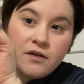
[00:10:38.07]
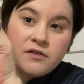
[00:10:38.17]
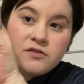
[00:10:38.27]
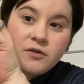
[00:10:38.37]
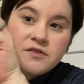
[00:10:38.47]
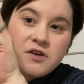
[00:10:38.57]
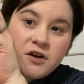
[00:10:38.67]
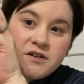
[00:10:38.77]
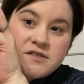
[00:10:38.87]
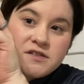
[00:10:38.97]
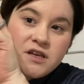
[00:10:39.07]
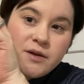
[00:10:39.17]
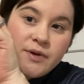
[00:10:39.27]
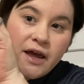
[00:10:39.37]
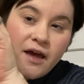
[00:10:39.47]
So it's hard to see,
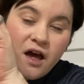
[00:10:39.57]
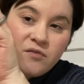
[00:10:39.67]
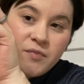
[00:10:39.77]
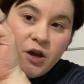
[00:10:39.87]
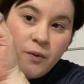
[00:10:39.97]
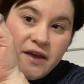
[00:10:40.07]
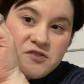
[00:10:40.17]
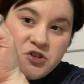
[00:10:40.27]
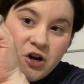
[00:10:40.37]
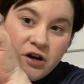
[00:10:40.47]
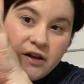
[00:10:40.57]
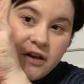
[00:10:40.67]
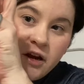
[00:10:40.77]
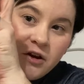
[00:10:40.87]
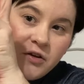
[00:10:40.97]
but I have my waist yarn in
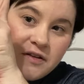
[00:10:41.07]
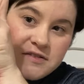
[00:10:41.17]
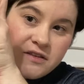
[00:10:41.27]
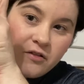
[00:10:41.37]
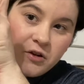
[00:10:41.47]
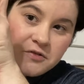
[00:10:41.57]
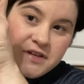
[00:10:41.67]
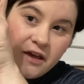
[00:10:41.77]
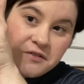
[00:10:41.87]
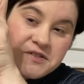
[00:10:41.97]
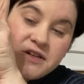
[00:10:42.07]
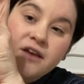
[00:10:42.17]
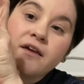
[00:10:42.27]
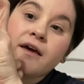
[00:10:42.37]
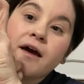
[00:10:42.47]
here. You can see the little tail
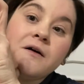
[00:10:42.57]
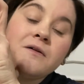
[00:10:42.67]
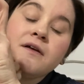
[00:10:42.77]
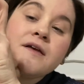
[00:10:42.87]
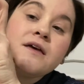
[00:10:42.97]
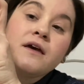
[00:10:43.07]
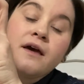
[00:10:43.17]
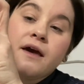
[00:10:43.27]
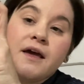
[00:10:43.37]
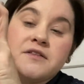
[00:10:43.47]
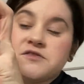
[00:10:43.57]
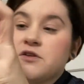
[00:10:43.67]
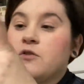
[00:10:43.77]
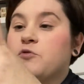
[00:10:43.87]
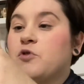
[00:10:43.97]
sticking out. And
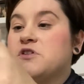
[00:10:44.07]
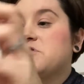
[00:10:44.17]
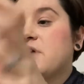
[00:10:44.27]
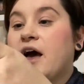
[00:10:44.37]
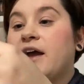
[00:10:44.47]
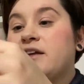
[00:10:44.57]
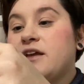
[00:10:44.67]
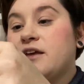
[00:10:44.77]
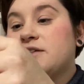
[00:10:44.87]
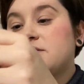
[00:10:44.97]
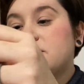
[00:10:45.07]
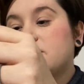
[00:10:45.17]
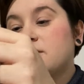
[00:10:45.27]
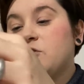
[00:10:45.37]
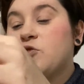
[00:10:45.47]
so of course I knit,
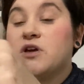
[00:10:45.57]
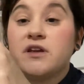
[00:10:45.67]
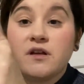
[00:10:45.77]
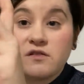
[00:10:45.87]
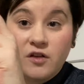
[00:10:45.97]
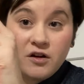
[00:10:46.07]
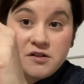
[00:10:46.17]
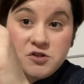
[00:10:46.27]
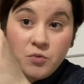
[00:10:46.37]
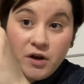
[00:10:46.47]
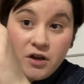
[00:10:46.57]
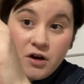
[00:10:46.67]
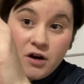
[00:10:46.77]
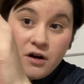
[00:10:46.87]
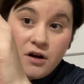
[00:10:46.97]
you can knit as long as you want
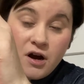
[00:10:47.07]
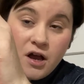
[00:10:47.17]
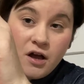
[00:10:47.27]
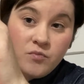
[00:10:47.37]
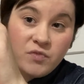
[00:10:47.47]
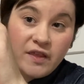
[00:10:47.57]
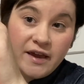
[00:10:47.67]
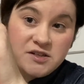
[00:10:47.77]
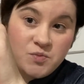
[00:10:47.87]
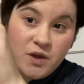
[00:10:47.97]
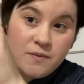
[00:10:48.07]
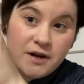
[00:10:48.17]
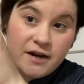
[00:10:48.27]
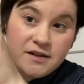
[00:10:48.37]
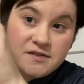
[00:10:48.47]
your leg to be, but
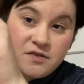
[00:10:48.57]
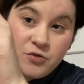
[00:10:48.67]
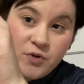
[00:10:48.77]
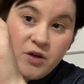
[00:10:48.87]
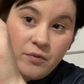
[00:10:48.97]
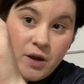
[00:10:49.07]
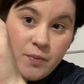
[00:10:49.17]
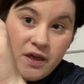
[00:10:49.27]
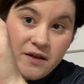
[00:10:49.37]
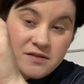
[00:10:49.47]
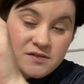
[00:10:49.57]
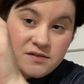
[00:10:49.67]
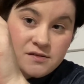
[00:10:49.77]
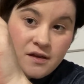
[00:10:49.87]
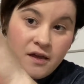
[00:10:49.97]
I did 3 repeats.